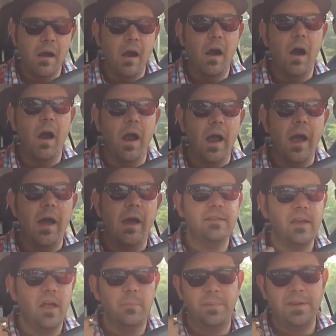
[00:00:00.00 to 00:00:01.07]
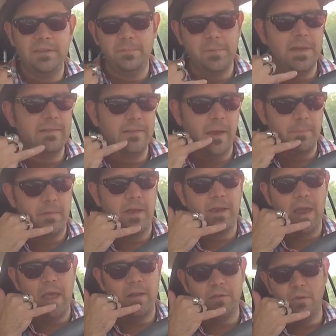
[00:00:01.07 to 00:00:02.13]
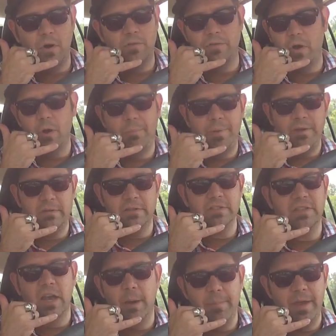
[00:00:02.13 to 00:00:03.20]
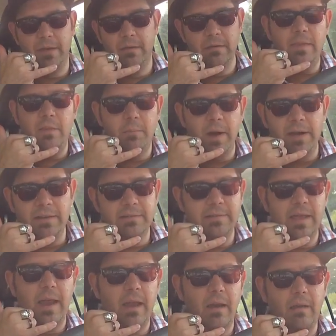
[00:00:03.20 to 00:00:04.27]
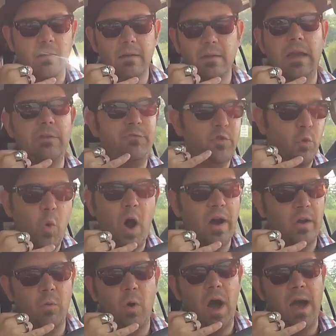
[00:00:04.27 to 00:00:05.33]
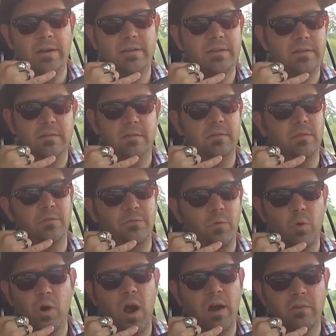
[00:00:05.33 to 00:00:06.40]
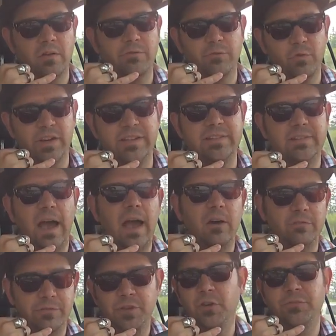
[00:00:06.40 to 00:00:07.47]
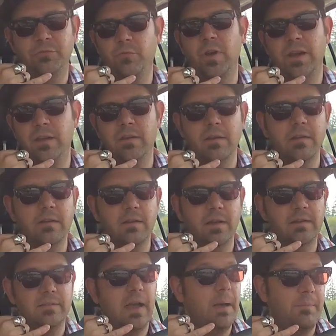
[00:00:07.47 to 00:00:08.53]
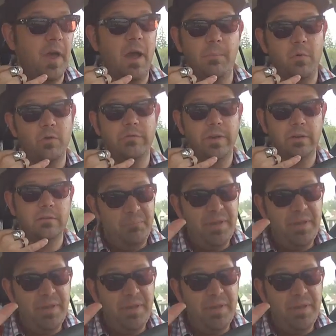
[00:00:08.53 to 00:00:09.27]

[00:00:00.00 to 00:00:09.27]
Oh yeah. So you call the pizza place up, like yeah, the door's open, just come in, and the money's there. If you want to watch the 400 freestyle, feel free, cause I'm not moving.